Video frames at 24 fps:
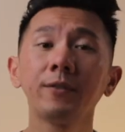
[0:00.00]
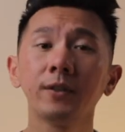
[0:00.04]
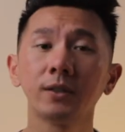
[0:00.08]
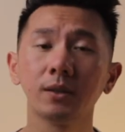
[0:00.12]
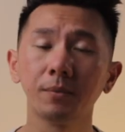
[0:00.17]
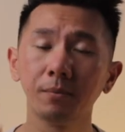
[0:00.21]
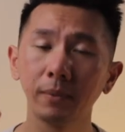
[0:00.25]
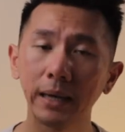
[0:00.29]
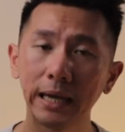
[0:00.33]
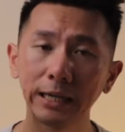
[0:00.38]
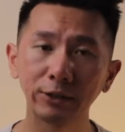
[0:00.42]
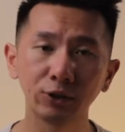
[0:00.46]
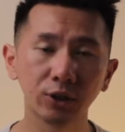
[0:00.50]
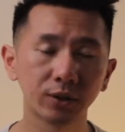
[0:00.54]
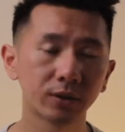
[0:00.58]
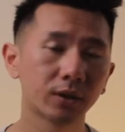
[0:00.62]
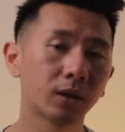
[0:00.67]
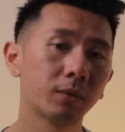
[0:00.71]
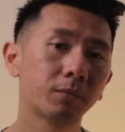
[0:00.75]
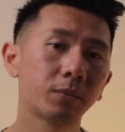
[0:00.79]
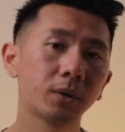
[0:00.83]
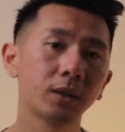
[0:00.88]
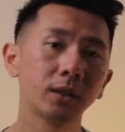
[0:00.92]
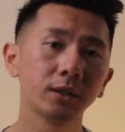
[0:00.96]
is a magic
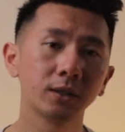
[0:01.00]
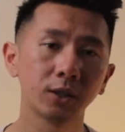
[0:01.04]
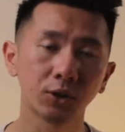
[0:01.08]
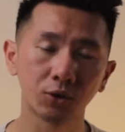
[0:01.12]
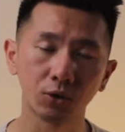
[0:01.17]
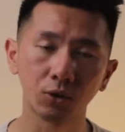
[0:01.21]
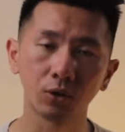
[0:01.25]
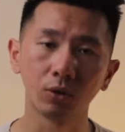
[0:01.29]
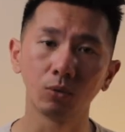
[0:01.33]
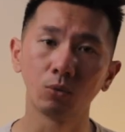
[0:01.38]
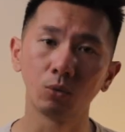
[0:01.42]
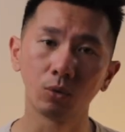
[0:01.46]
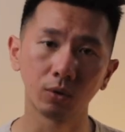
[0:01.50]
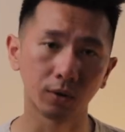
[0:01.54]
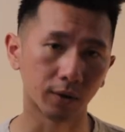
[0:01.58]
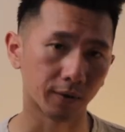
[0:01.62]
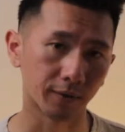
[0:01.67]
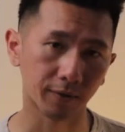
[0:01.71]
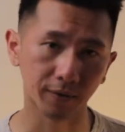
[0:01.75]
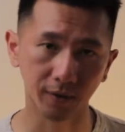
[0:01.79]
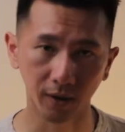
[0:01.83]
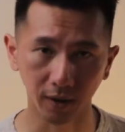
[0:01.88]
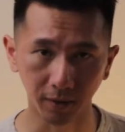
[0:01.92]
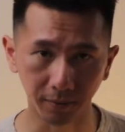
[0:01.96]
number, is a good rule of
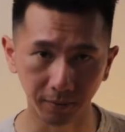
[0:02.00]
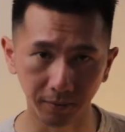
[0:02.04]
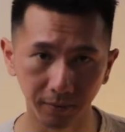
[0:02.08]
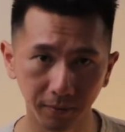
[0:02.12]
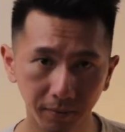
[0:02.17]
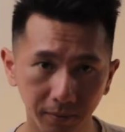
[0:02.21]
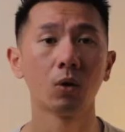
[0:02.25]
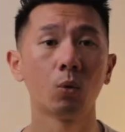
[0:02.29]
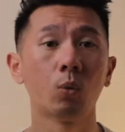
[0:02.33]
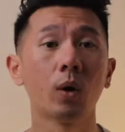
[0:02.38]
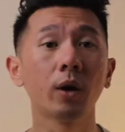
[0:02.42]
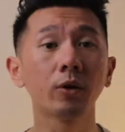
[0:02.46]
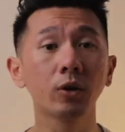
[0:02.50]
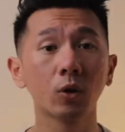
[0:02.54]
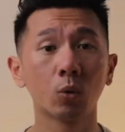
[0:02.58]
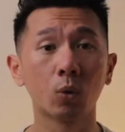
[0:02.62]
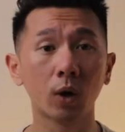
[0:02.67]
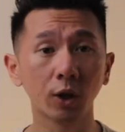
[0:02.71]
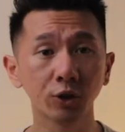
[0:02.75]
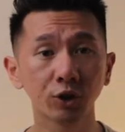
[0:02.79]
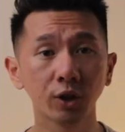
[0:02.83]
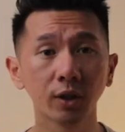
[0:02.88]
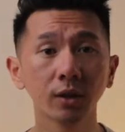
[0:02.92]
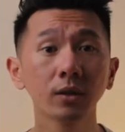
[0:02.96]
thumb. While you're
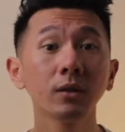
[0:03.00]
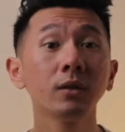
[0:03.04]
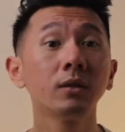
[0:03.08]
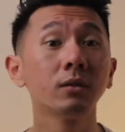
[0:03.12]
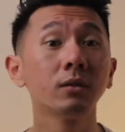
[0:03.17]
watching,